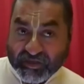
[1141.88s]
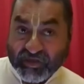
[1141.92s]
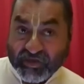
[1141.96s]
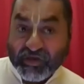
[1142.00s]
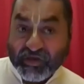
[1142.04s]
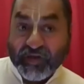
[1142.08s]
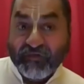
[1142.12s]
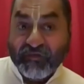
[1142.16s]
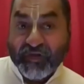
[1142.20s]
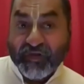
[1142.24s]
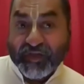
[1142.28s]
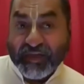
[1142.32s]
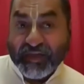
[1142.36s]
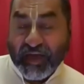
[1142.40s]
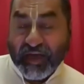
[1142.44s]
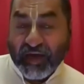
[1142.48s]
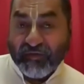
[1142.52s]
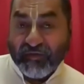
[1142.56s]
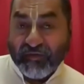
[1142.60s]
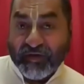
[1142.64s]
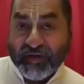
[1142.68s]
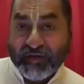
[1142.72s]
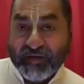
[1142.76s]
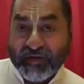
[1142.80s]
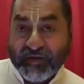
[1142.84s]
in
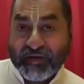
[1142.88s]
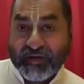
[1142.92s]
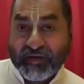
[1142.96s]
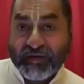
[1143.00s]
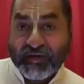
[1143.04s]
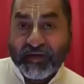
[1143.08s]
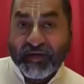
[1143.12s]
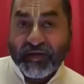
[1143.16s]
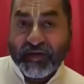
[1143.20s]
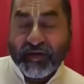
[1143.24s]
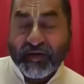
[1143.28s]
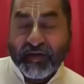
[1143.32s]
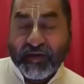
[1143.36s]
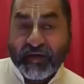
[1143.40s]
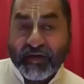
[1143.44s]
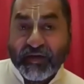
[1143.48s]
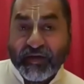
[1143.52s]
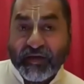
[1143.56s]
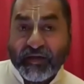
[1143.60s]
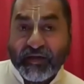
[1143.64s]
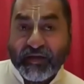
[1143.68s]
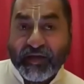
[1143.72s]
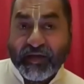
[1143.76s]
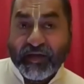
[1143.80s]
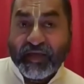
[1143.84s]
Vrindavan,
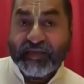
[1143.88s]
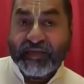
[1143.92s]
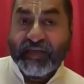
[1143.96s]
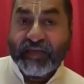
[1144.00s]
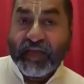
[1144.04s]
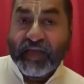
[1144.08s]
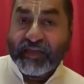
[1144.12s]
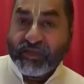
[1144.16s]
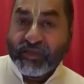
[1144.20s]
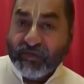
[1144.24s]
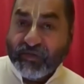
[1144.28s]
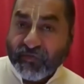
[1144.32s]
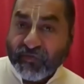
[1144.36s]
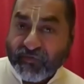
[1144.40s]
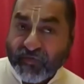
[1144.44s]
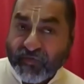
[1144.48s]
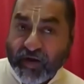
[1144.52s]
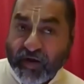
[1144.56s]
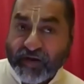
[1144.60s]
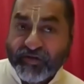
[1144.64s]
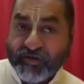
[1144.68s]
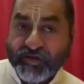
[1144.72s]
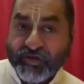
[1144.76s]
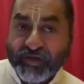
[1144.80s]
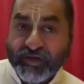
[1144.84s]
a sense of
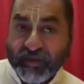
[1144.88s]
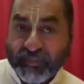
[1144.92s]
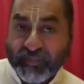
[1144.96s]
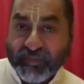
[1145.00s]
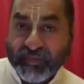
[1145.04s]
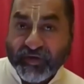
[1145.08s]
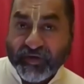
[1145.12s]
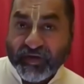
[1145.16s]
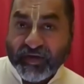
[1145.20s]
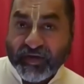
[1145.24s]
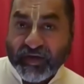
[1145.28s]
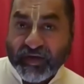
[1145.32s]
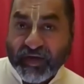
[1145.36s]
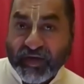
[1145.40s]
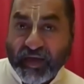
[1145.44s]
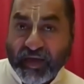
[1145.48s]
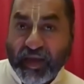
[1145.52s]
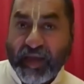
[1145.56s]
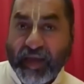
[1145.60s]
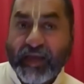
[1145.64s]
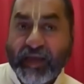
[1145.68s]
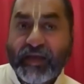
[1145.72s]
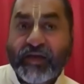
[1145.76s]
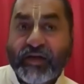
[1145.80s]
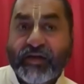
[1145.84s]
friendship,
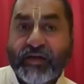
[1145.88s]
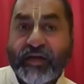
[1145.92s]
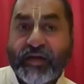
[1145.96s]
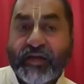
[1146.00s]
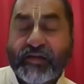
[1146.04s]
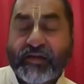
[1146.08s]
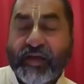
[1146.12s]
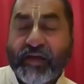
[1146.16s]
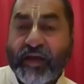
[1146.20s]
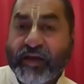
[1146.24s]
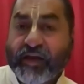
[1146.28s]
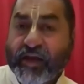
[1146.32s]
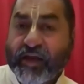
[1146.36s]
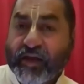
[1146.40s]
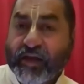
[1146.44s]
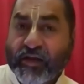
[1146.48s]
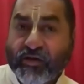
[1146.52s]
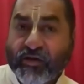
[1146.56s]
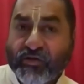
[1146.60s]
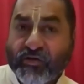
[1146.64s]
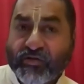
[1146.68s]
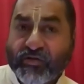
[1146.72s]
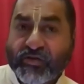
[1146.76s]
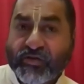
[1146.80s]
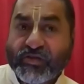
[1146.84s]
it
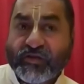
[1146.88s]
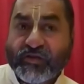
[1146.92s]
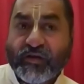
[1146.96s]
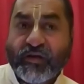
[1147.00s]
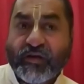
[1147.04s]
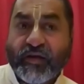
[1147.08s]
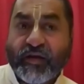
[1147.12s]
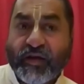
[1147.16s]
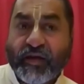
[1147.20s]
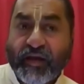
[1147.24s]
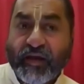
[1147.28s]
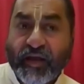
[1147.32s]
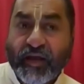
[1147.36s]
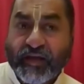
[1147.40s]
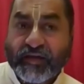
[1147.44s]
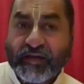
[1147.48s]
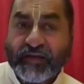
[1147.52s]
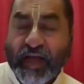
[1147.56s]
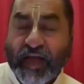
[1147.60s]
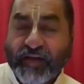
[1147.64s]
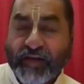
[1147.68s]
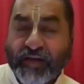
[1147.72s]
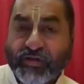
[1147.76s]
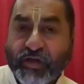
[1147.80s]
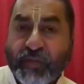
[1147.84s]
includes, it is
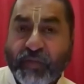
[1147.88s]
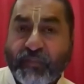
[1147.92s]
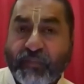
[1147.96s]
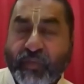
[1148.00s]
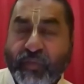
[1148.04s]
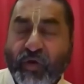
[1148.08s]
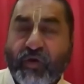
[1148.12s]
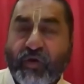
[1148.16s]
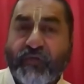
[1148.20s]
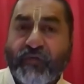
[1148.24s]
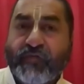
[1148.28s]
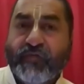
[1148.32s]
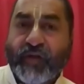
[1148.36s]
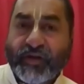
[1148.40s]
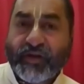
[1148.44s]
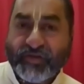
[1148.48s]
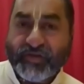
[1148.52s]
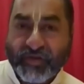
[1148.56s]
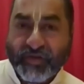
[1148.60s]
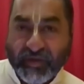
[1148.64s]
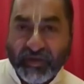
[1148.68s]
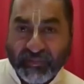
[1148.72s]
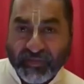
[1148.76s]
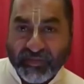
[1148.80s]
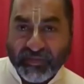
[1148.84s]
actually pure
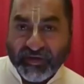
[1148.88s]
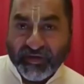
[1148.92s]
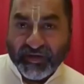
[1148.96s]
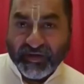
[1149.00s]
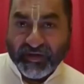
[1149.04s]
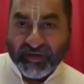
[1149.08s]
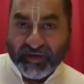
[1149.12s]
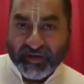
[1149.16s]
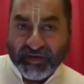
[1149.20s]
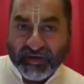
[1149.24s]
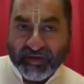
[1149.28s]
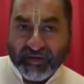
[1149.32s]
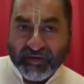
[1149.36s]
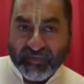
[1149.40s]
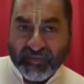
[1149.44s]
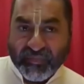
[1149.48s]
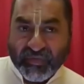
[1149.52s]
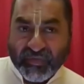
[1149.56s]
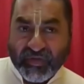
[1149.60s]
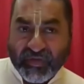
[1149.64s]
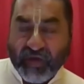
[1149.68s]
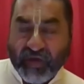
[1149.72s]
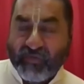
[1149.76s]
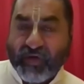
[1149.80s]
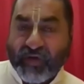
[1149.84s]
friendship.
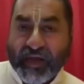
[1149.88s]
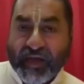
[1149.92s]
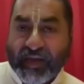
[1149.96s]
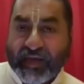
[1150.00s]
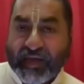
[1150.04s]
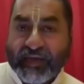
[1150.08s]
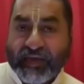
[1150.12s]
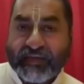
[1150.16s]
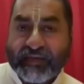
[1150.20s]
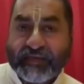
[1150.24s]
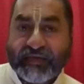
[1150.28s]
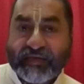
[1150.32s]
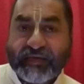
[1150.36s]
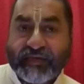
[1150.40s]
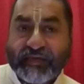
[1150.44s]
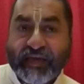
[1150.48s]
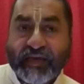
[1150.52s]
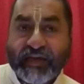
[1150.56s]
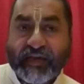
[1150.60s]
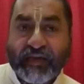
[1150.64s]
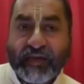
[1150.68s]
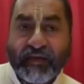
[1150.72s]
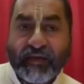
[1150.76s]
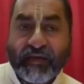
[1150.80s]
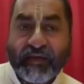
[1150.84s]
There really isn't
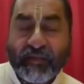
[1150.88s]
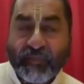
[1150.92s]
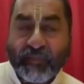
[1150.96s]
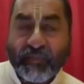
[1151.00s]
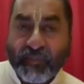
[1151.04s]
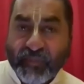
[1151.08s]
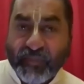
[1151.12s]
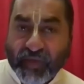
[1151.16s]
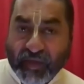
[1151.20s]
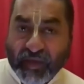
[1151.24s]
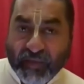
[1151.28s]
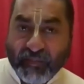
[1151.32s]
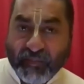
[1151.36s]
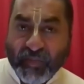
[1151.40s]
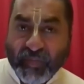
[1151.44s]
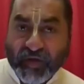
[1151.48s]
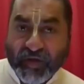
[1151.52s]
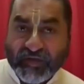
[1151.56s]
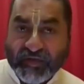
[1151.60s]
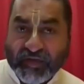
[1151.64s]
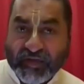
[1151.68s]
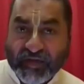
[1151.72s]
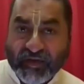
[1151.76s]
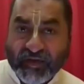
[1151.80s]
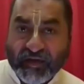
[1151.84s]
any
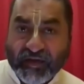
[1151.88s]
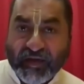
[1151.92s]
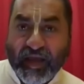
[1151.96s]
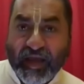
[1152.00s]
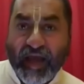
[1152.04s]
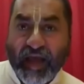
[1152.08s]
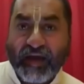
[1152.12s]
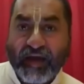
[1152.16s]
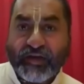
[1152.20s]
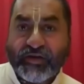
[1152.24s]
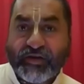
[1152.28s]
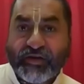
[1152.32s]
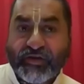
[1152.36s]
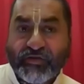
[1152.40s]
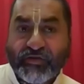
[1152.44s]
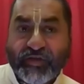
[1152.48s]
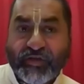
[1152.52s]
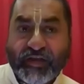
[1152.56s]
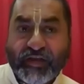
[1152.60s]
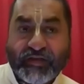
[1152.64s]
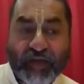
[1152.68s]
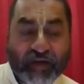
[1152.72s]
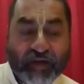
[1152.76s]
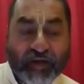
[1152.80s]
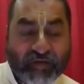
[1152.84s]
impersonal attitude.
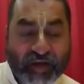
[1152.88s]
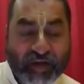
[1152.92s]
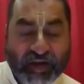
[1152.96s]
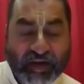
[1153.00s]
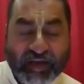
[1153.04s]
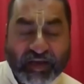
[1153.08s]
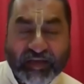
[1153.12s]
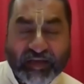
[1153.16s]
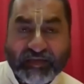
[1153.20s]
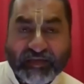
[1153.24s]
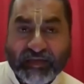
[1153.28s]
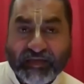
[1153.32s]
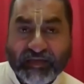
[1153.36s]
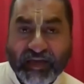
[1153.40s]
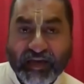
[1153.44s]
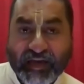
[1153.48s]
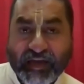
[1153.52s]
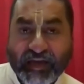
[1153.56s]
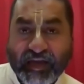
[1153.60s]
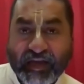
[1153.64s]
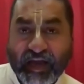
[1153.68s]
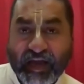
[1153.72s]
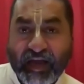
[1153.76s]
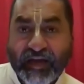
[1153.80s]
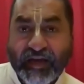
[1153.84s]
There really isn't
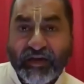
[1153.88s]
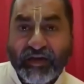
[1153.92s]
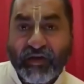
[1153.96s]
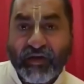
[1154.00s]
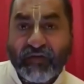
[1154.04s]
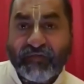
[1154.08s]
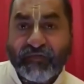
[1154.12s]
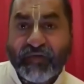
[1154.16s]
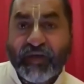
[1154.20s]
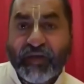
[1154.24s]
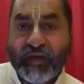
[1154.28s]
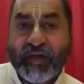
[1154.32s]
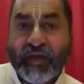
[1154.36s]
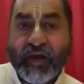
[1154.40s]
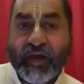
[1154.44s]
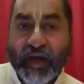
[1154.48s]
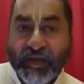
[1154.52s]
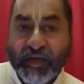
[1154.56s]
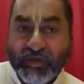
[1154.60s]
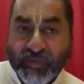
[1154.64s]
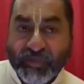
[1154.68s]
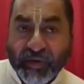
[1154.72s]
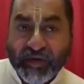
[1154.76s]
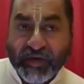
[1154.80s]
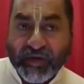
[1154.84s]
any kind of
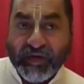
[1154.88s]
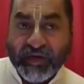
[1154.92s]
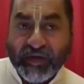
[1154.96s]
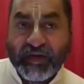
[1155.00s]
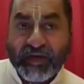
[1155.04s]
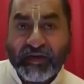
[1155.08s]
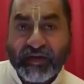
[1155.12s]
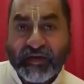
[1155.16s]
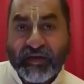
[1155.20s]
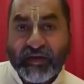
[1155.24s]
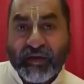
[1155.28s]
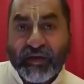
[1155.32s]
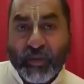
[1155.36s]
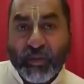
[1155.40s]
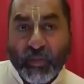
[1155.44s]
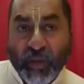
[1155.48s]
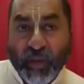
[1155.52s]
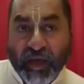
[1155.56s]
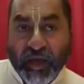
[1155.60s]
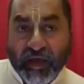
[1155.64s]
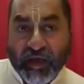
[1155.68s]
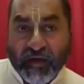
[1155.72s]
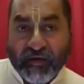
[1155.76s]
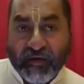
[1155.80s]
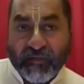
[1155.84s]
Aishwarya
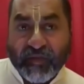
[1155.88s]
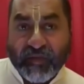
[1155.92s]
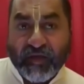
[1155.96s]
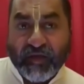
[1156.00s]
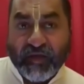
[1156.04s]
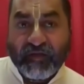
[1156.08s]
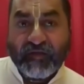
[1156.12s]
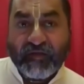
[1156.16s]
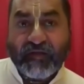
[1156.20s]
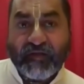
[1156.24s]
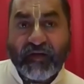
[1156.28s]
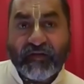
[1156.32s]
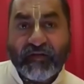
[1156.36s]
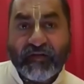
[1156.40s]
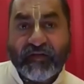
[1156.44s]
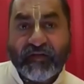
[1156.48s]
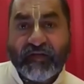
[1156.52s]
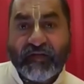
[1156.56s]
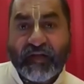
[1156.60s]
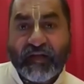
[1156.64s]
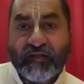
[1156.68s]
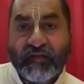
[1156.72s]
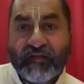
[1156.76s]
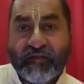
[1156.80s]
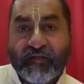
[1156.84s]
where there's a certain
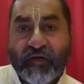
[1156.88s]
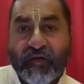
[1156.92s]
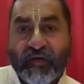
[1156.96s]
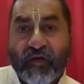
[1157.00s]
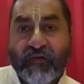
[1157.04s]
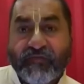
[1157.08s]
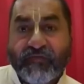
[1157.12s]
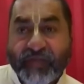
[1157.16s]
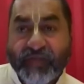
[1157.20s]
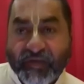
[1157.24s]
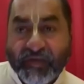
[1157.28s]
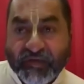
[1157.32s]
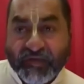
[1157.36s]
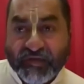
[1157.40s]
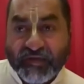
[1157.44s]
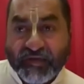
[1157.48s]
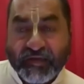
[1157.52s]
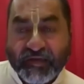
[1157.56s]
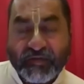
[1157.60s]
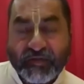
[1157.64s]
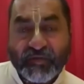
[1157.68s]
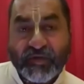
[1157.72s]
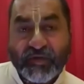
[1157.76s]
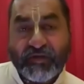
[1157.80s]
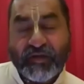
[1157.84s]
sense of
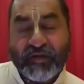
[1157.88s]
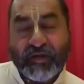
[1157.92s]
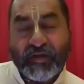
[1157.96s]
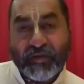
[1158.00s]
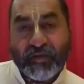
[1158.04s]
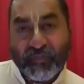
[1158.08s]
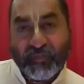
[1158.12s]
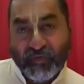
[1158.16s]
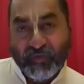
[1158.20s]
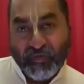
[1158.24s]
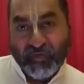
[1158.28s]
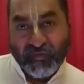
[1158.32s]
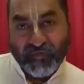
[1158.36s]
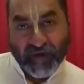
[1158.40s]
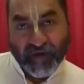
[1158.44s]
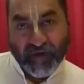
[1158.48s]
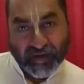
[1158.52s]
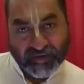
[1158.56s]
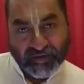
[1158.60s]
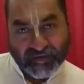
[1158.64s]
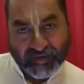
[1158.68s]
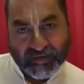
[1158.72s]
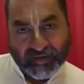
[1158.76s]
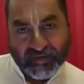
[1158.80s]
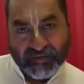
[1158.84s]
distance between the two
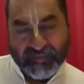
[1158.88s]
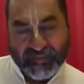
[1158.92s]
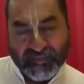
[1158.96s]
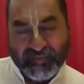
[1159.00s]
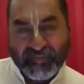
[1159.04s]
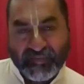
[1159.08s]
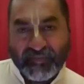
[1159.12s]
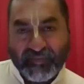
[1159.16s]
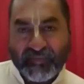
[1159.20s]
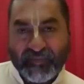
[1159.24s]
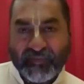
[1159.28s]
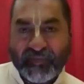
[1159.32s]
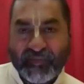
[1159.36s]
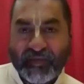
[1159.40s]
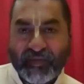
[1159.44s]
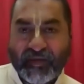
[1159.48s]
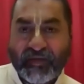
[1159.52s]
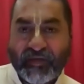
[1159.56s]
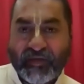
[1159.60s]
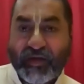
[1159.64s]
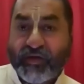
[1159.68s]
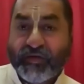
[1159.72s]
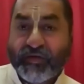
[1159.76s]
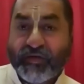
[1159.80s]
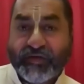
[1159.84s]
friends.
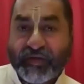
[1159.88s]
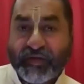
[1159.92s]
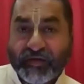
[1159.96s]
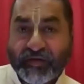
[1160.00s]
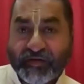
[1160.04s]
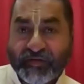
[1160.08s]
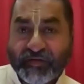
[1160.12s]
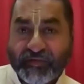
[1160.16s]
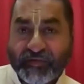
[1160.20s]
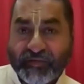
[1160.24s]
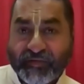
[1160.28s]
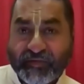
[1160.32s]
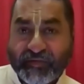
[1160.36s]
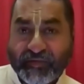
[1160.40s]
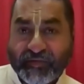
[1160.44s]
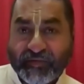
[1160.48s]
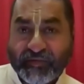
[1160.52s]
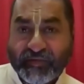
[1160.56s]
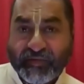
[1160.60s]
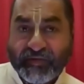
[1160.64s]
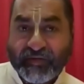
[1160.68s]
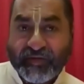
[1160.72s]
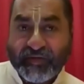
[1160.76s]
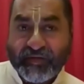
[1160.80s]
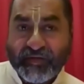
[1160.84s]
There isn't.
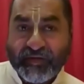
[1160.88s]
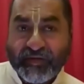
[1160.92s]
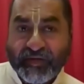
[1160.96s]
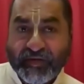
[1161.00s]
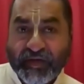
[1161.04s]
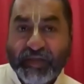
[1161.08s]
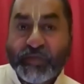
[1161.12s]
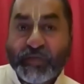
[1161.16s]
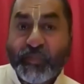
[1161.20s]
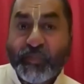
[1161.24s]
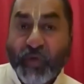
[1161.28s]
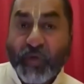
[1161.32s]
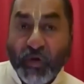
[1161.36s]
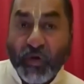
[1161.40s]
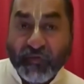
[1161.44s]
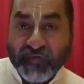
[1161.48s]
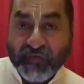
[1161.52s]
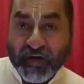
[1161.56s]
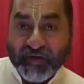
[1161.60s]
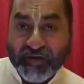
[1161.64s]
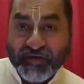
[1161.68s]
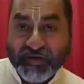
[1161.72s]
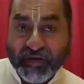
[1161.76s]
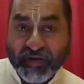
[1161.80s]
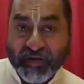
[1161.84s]
It's pure
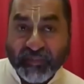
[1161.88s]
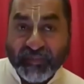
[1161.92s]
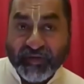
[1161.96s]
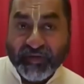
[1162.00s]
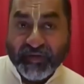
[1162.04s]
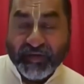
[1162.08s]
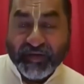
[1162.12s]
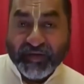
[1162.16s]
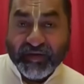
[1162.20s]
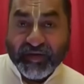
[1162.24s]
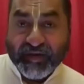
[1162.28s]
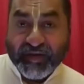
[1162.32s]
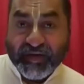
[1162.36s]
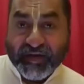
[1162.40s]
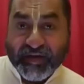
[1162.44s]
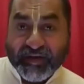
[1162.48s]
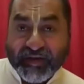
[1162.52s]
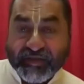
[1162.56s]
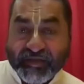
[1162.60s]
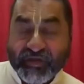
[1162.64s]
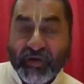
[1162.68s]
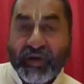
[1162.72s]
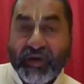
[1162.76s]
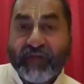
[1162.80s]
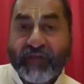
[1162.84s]
friendship.
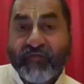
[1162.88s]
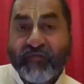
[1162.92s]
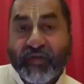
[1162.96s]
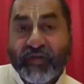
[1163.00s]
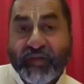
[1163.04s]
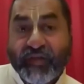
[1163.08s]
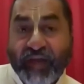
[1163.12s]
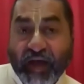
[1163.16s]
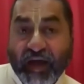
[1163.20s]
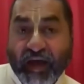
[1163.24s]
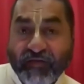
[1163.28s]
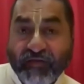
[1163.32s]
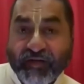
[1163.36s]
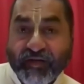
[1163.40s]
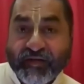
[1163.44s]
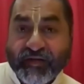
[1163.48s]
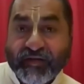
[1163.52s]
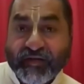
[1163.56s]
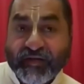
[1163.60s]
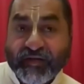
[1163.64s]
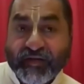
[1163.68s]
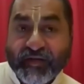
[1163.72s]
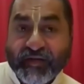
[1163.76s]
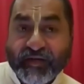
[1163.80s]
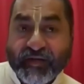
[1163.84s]
So in
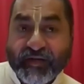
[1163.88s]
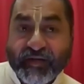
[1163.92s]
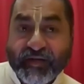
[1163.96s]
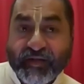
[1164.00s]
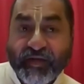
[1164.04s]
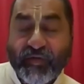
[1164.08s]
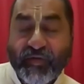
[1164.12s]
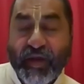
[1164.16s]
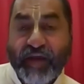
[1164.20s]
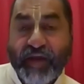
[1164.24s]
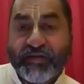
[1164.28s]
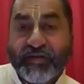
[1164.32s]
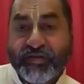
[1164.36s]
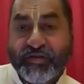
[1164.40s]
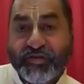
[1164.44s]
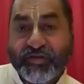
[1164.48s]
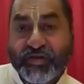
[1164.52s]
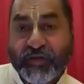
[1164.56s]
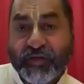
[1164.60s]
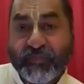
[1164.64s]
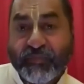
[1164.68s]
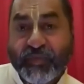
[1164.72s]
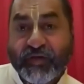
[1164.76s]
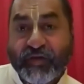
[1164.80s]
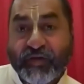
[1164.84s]
Vrindavan, the
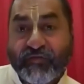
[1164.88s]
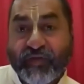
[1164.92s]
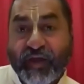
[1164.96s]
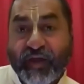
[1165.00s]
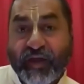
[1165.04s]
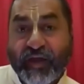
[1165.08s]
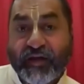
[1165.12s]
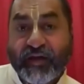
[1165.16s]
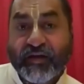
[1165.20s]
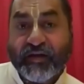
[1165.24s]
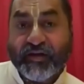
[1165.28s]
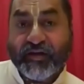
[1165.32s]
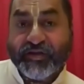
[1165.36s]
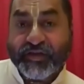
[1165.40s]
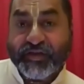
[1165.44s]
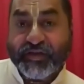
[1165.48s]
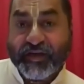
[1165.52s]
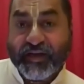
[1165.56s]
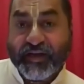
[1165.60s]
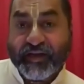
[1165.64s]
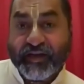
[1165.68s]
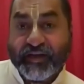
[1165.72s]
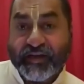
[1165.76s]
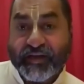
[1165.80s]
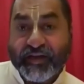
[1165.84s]
relationship between
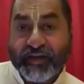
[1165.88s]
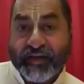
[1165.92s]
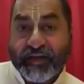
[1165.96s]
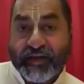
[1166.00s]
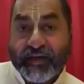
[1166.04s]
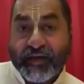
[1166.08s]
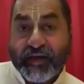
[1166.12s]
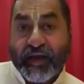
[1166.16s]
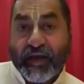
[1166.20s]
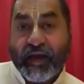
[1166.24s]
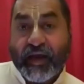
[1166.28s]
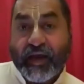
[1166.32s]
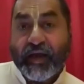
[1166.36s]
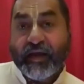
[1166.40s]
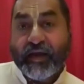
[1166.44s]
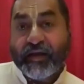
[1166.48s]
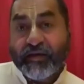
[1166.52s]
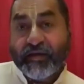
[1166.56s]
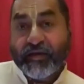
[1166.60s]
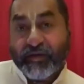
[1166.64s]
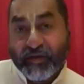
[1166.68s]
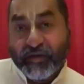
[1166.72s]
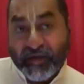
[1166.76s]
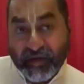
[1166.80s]
Krishna and